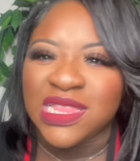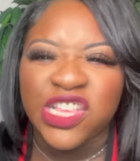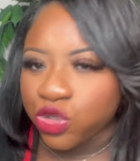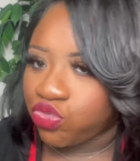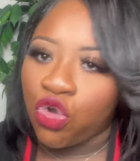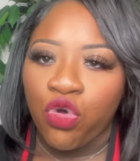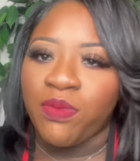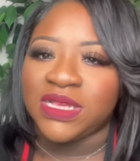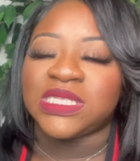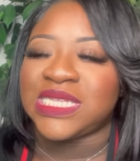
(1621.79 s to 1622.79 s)
this
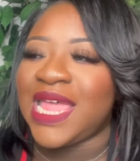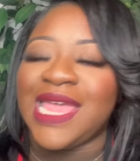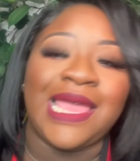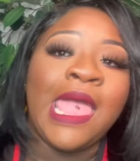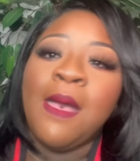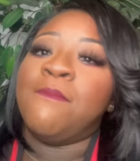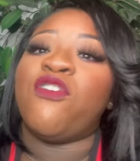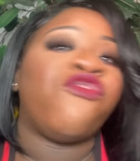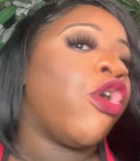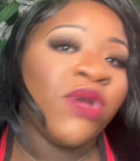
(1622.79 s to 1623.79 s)
room is saying
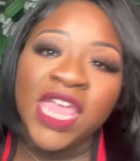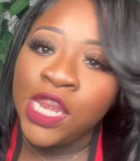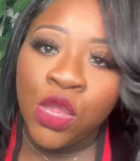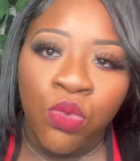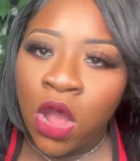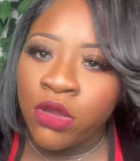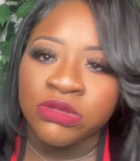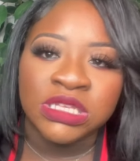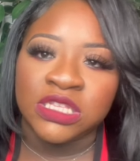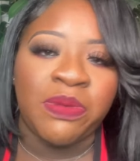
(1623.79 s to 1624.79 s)
before any
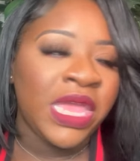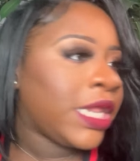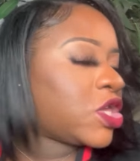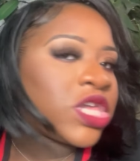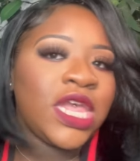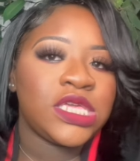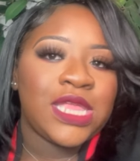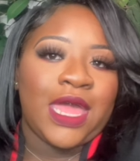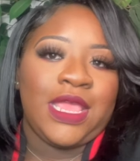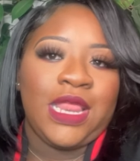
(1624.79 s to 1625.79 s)
words is being exchanged
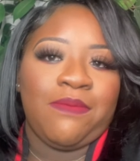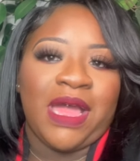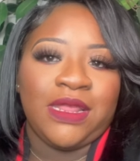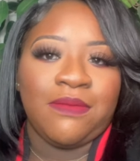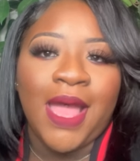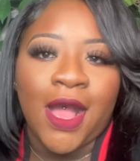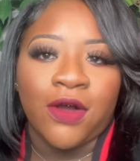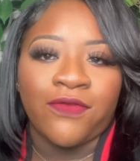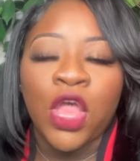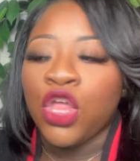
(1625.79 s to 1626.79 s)
out of anybody's
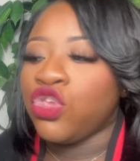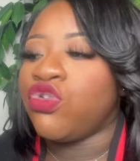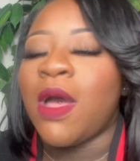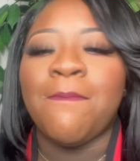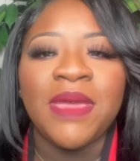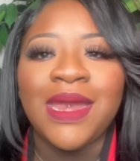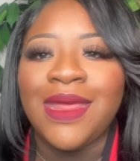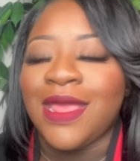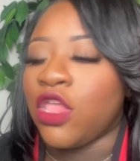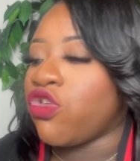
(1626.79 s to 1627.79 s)
mouth. You done been
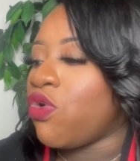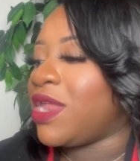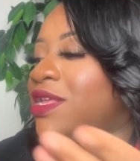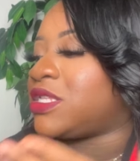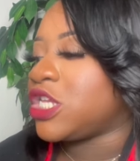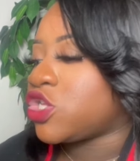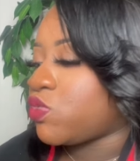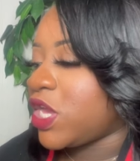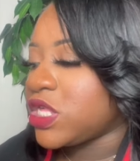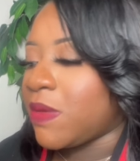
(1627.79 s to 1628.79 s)
here. You in the
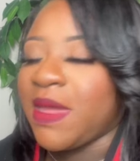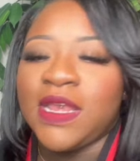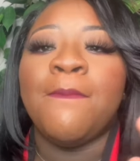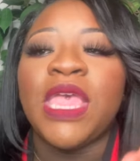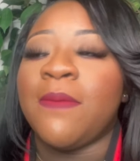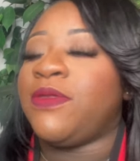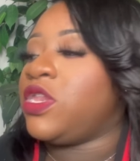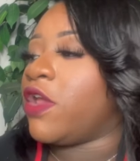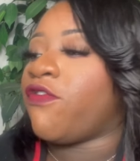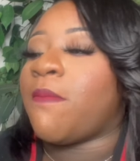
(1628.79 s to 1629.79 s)
situation may be
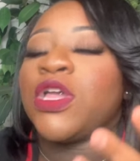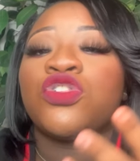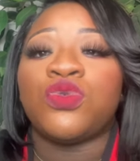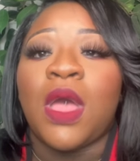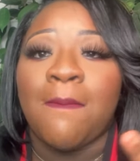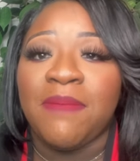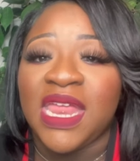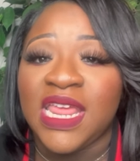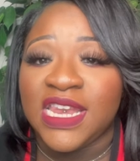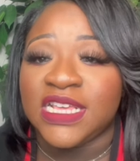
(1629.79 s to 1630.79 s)
different, but you done
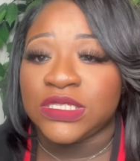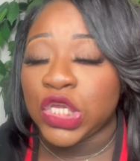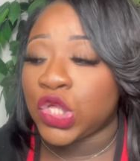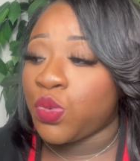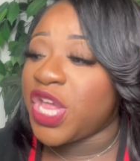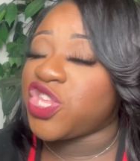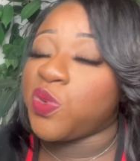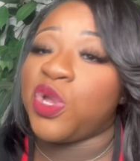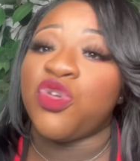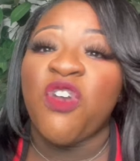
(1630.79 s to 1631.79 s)
been in this situation
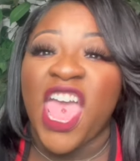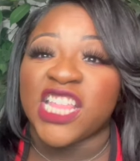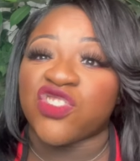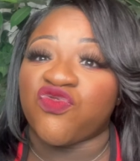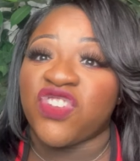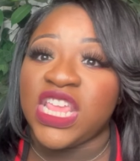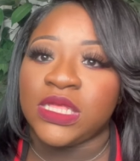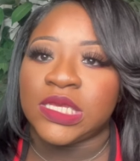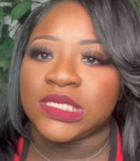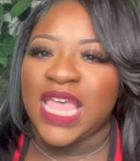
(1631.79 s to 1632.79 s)
where you have to read
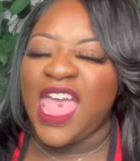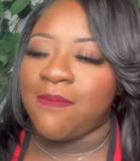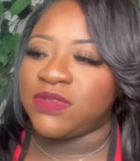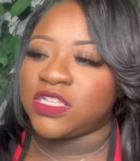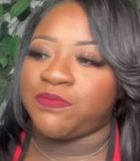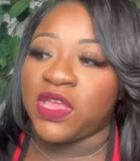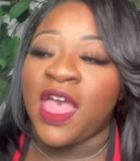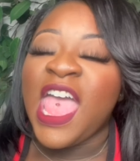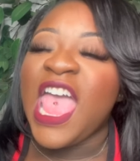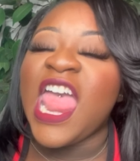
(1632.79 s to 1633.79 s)
this atmosphere,
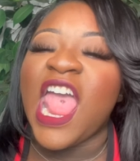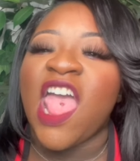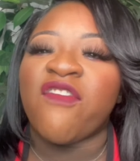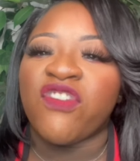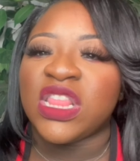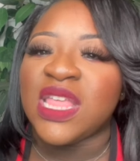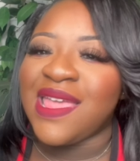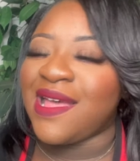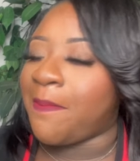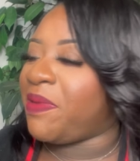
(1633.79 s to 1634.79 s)
and
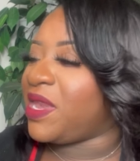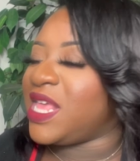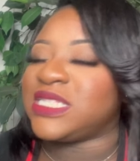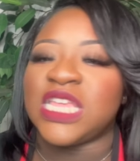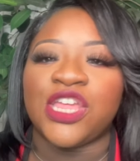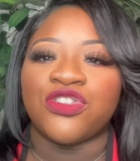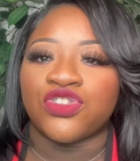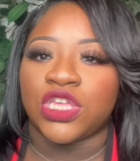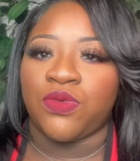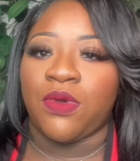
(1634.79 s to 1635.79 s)
everything up in this
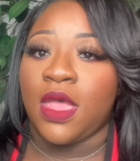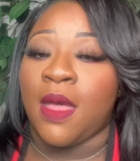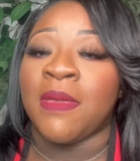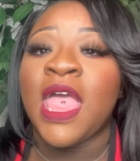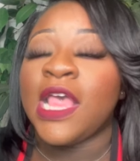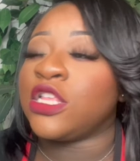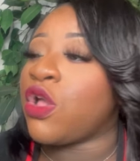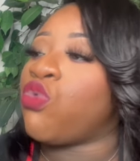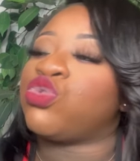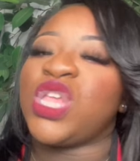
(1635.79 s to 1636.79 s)
energy realm is
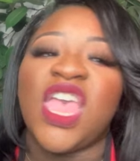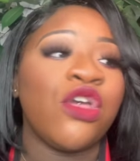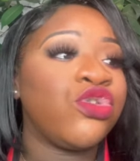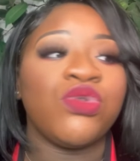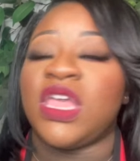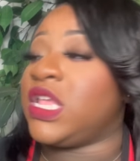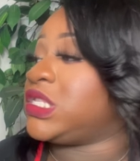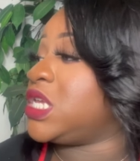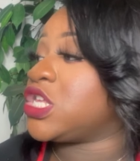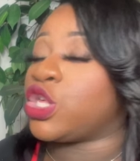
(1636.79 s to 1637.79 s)
gonna tell you the
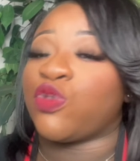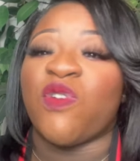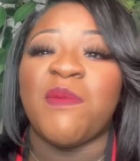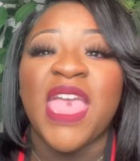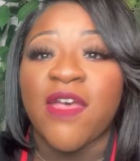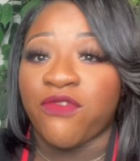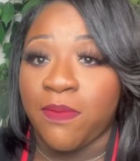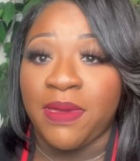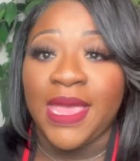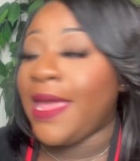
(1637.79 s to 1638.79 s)
intentions from every
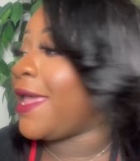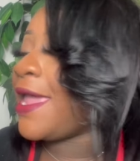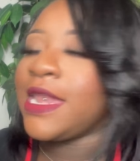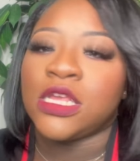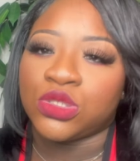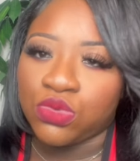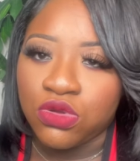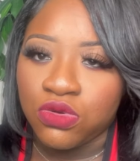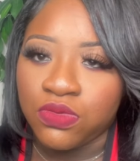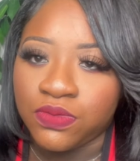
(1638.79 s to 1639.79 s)
being in this
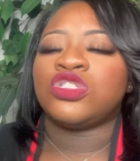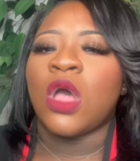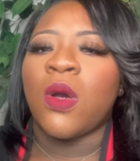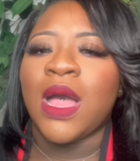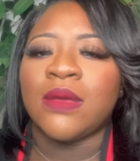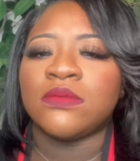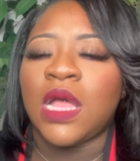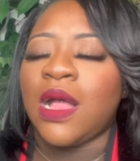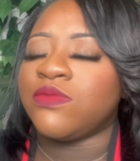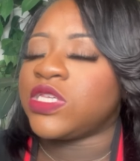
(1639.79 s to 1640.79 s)
room. So
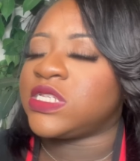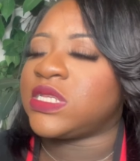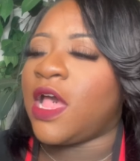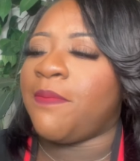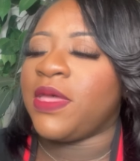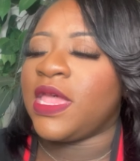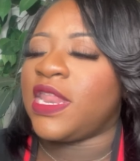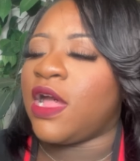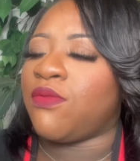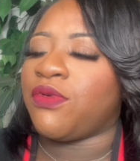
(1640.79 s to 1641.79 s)
I'm just up in here
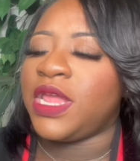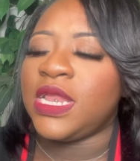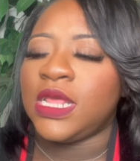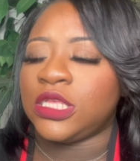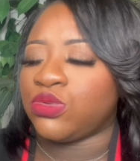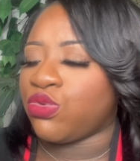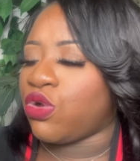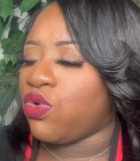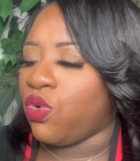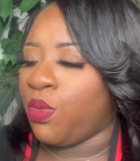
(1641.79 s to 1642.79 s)
and I'm reading this
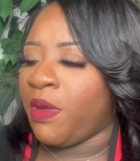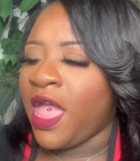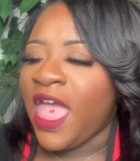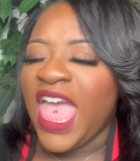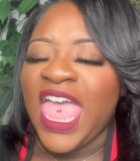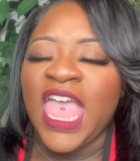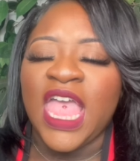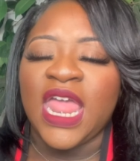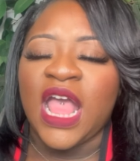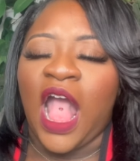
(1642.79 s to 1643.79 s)
room
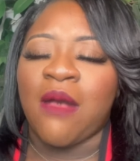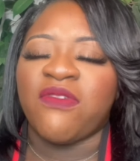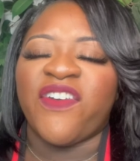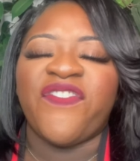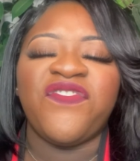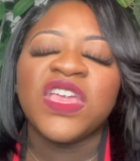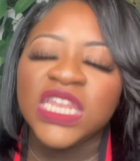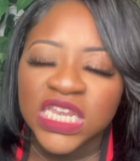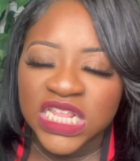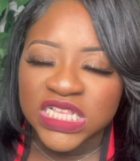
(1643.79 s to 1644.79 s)
and I'm
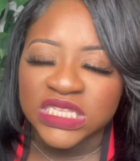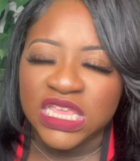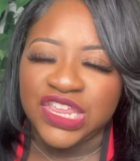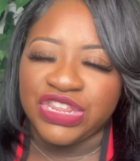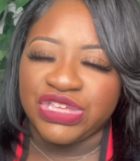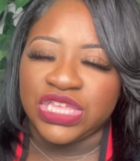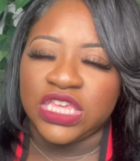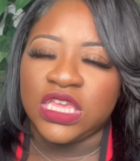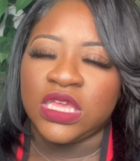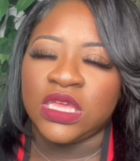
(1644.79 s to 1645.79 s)
feeling this
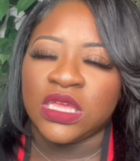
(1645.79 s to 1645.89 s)
energy,